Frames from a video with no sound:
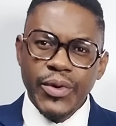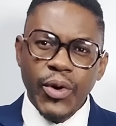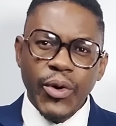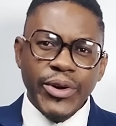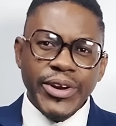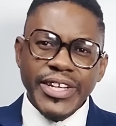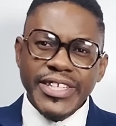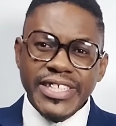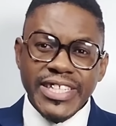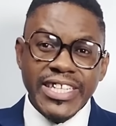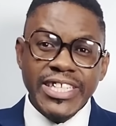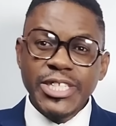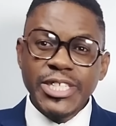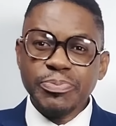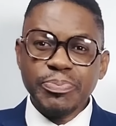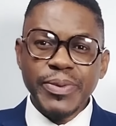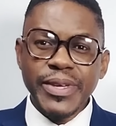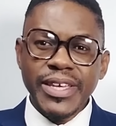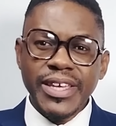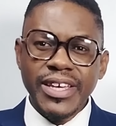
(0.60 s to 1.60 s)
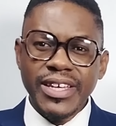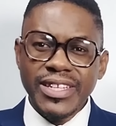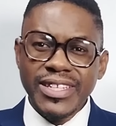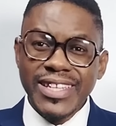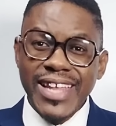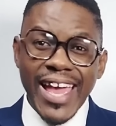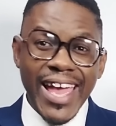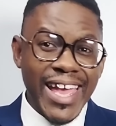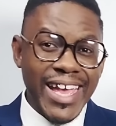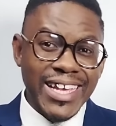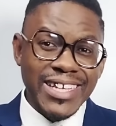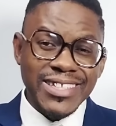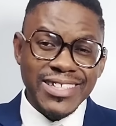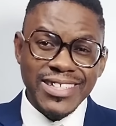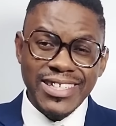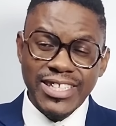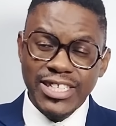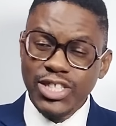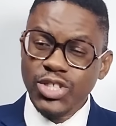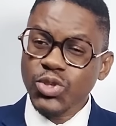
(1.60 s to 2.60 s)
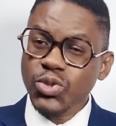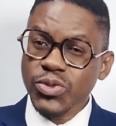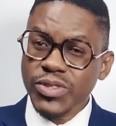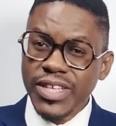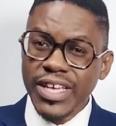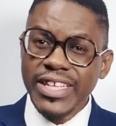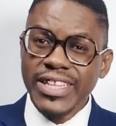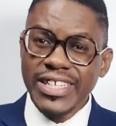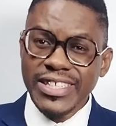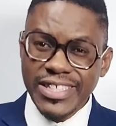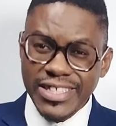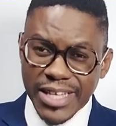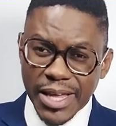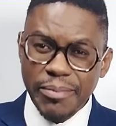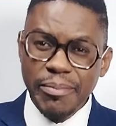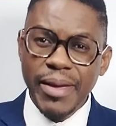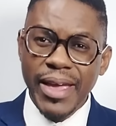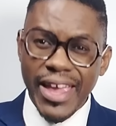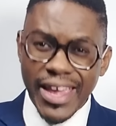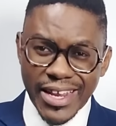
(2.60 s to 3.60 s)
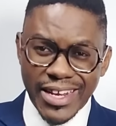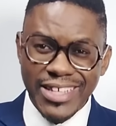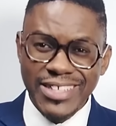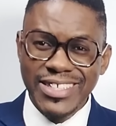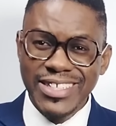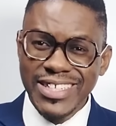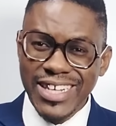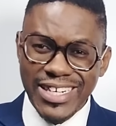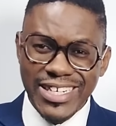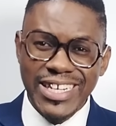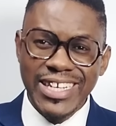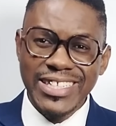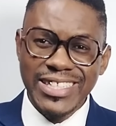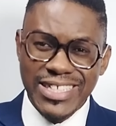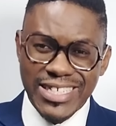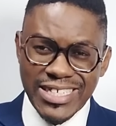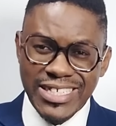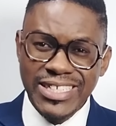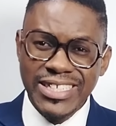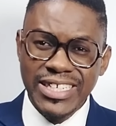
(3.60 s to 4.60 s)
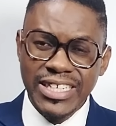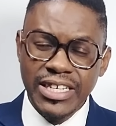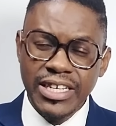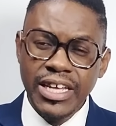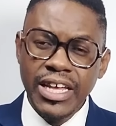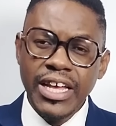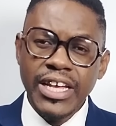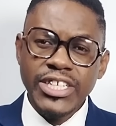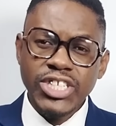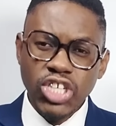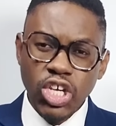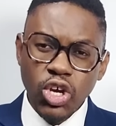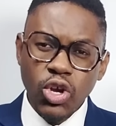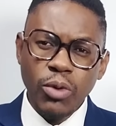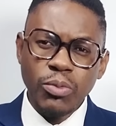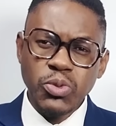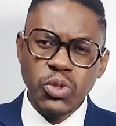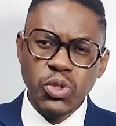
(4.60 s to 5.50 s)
honestly speaking, the ANC needs to take the same energy that they're treating Jacob